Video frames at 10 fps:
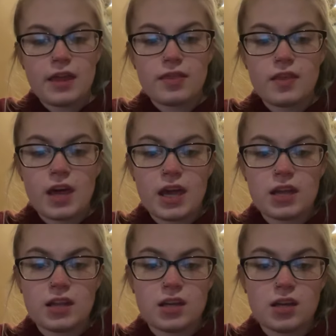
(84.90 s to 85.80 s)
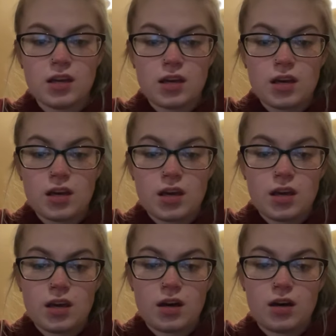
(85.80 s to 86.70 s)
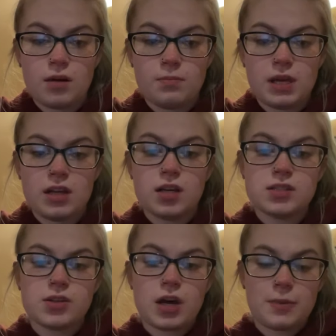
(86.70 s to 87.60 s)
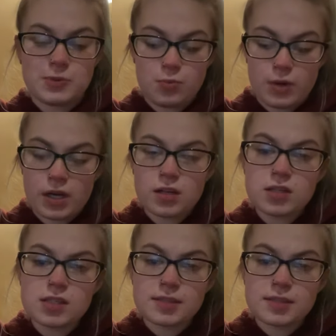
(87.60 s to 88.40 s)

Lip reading: then it also helps with wrinkles.